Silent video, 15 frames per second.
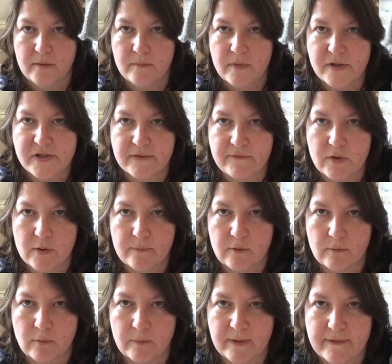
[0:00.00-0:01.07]
Most of you are
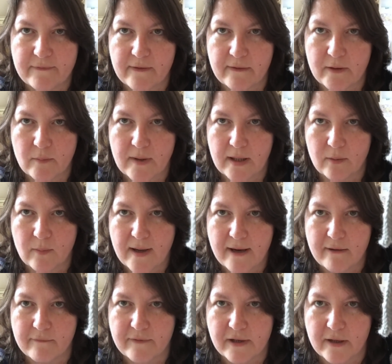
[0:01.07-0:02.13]
probably very well aware
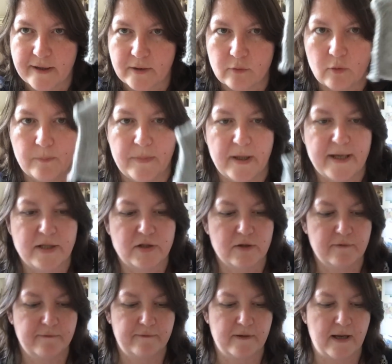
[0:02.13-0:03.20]
of the I-cord bind
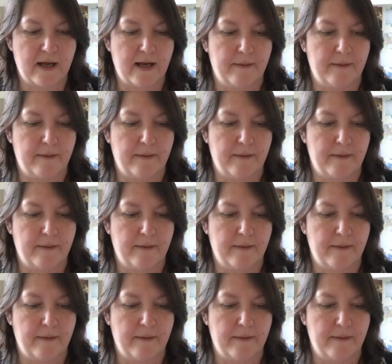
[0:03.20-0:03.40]
off.